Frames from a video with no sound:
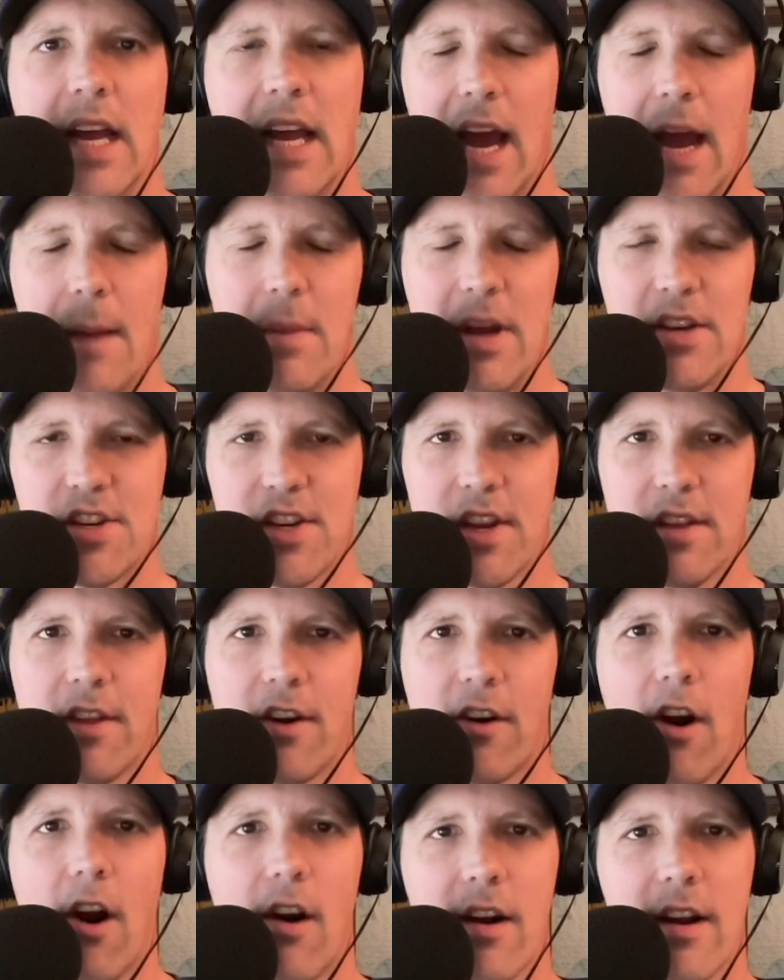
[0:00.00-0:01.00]
I mentioned
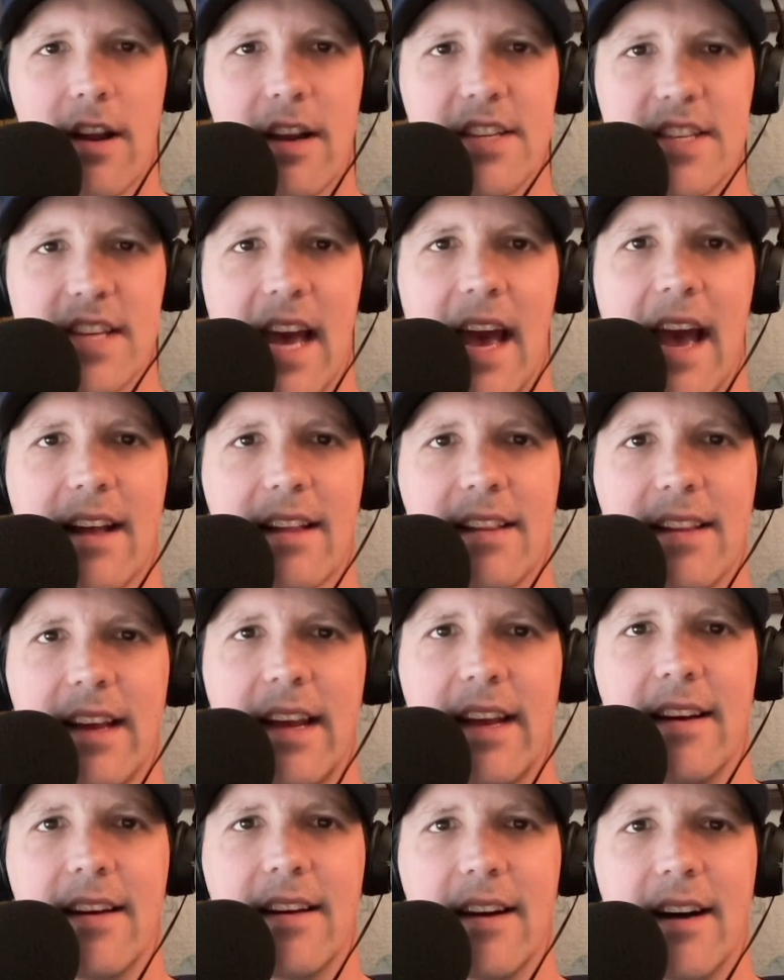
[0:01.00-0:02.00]
there aren't
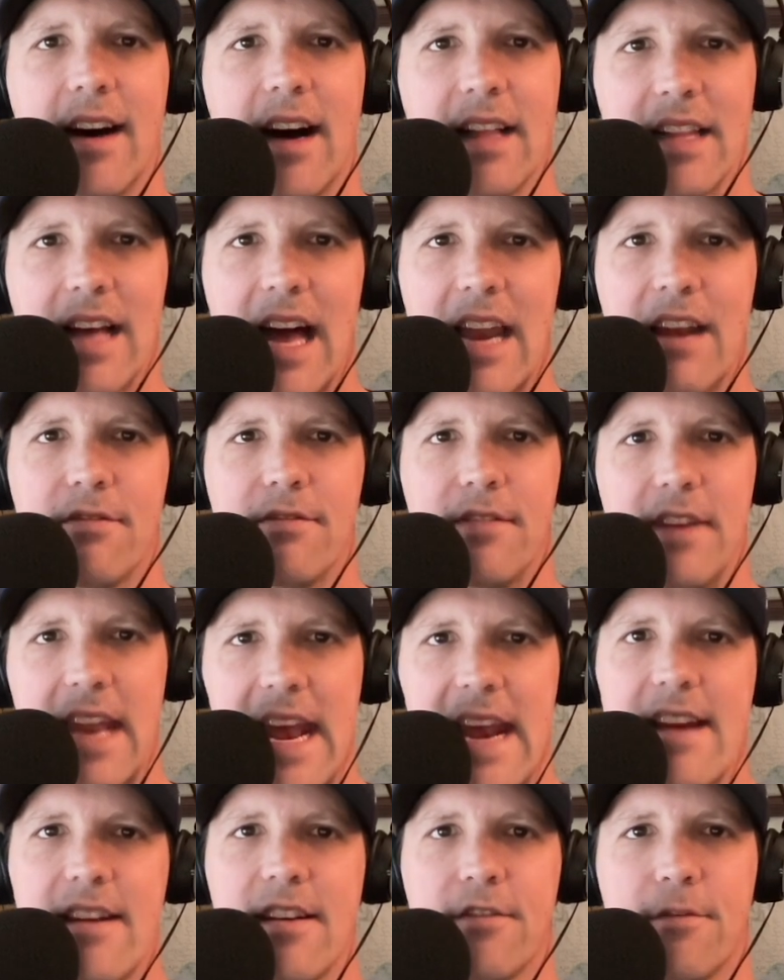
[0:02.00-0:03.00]
exactly a lot of
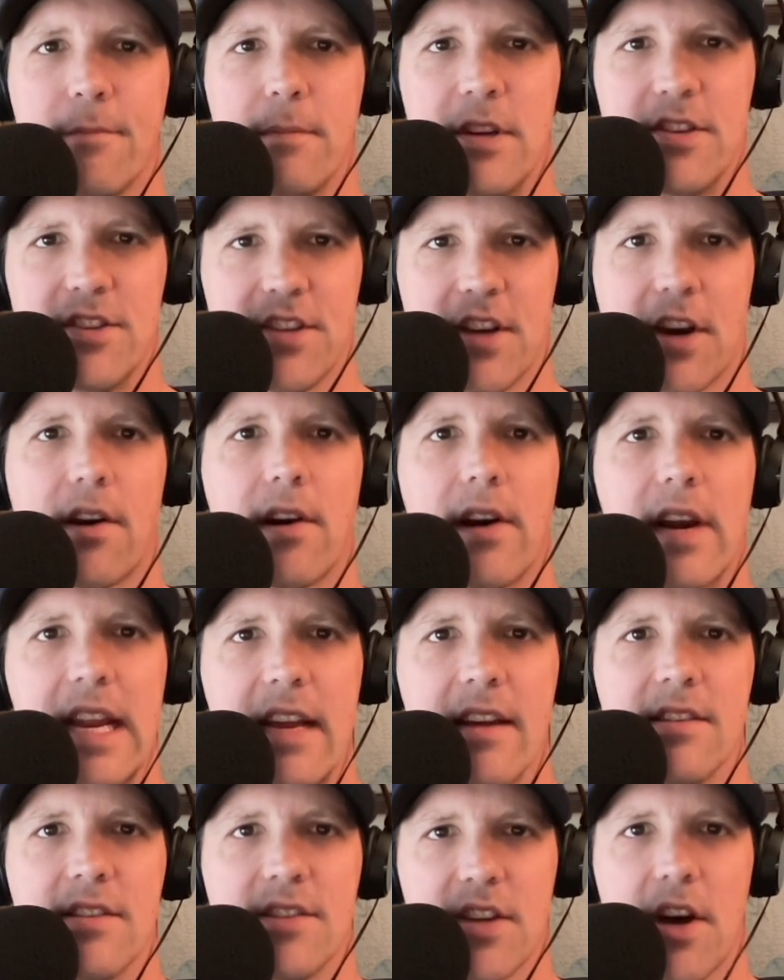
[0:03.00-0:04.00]
native
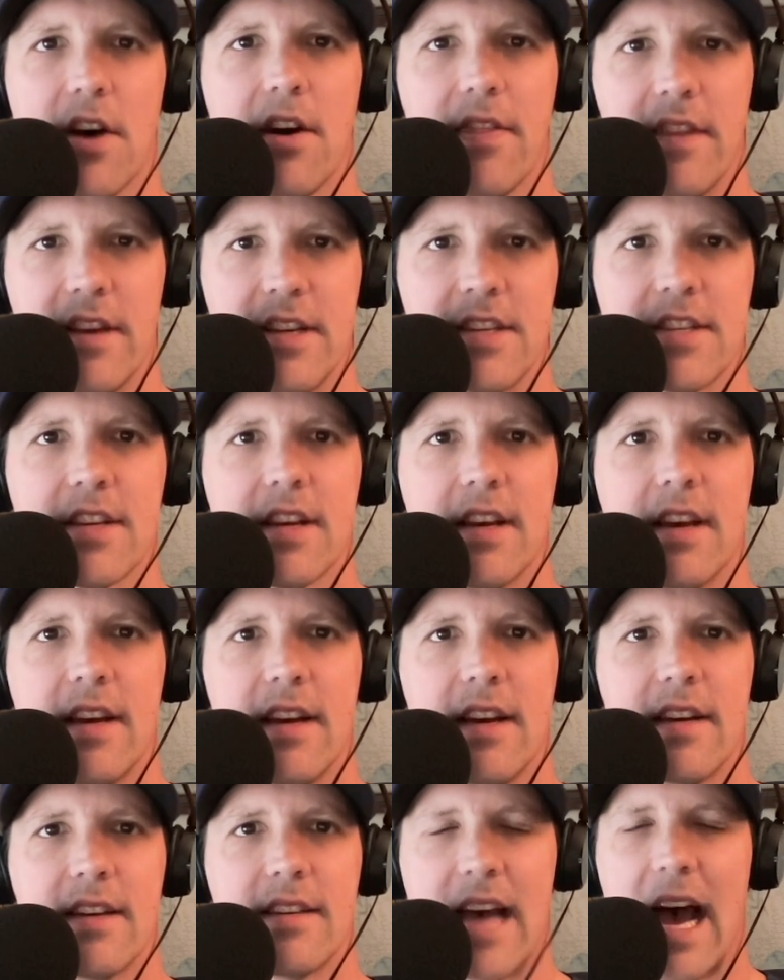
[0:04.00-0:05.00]
Missourians on this
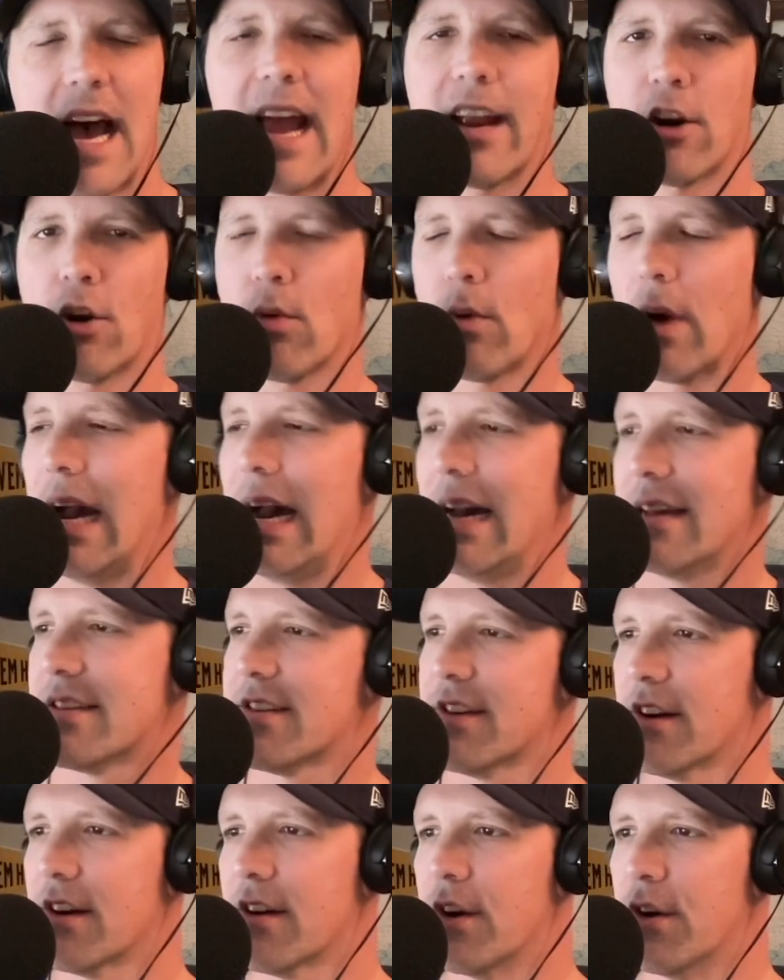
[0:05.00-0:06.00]
Tiger
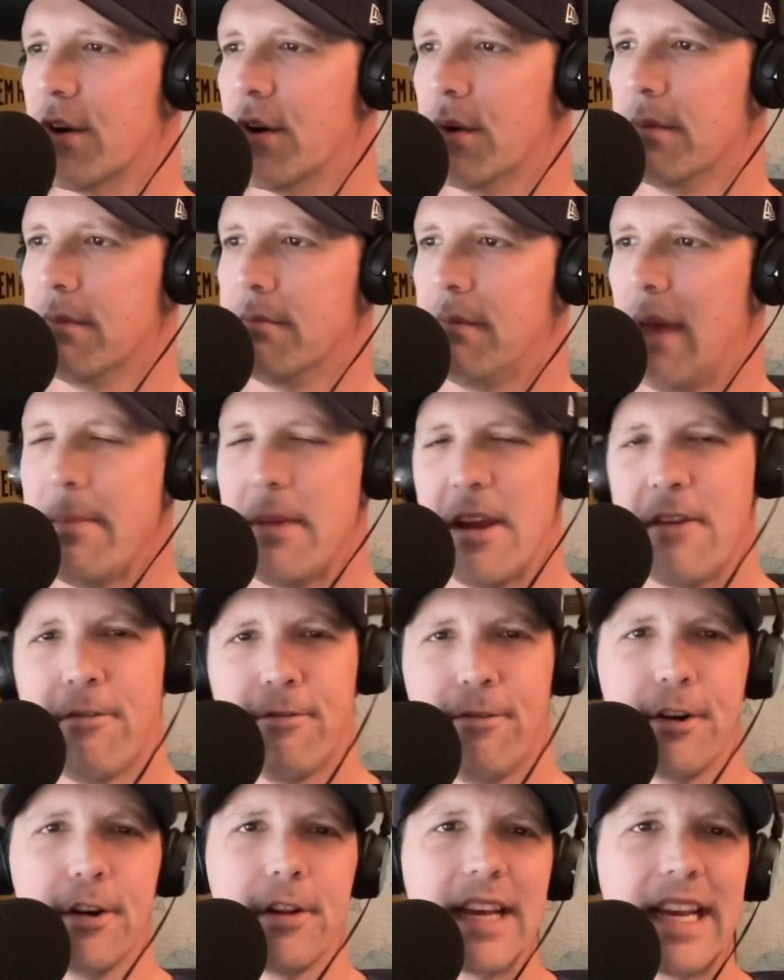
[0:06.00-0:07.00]
roster who maybe
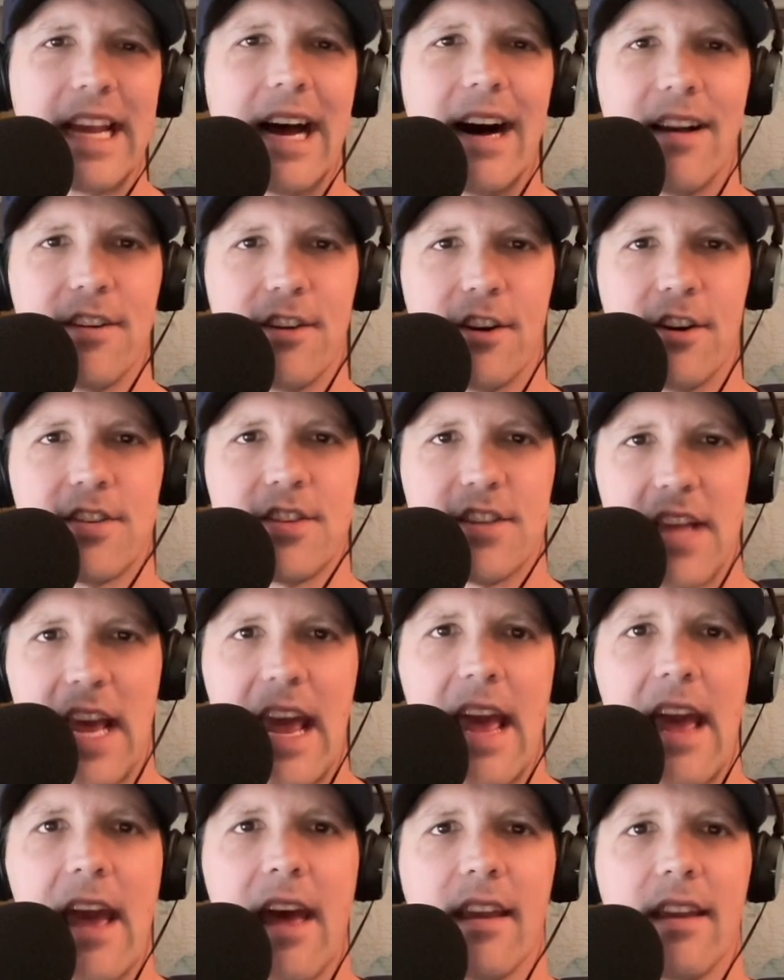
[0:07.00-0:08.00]
fully
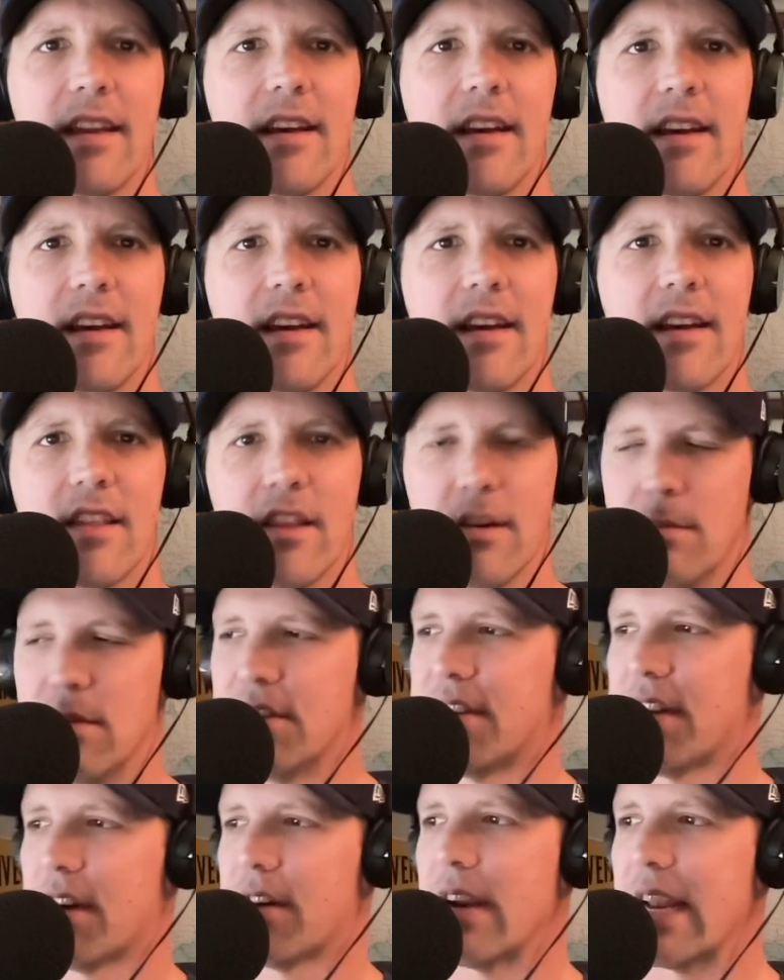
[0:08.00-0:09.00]
understand the
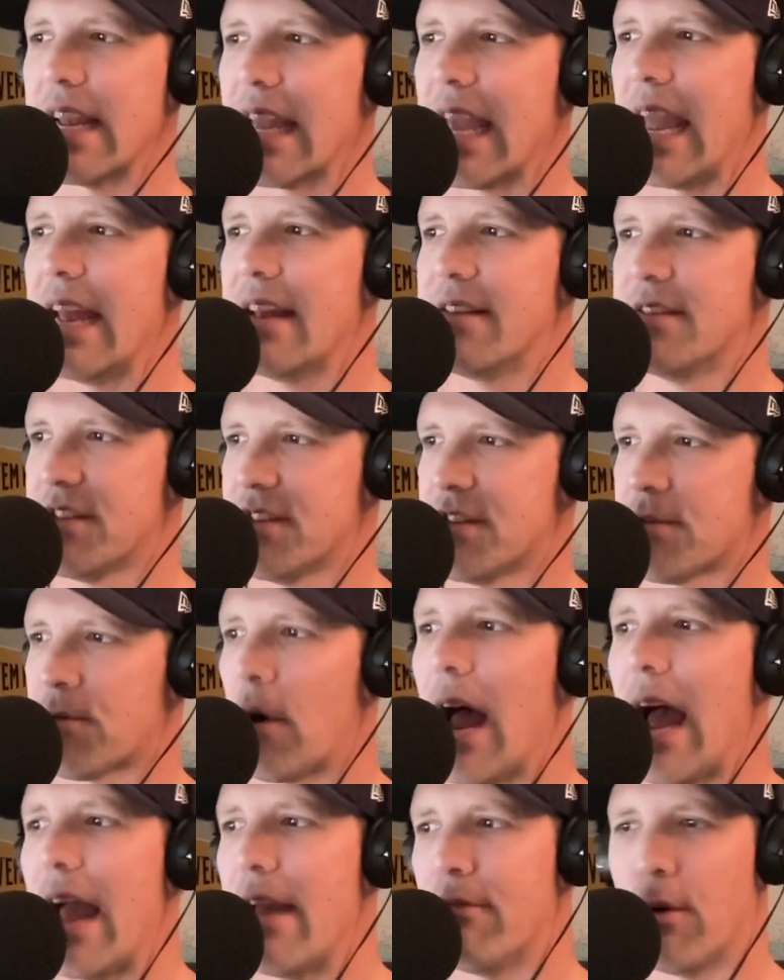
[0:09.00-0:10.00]
Missouri-Kansas
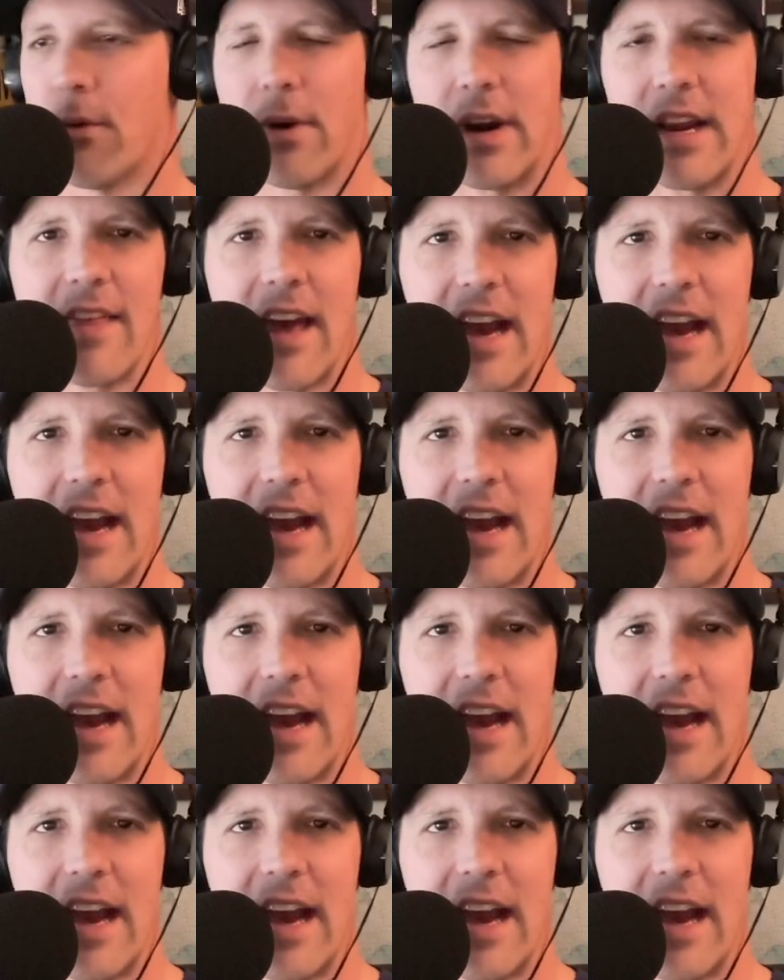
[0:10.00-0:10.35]
rivalry.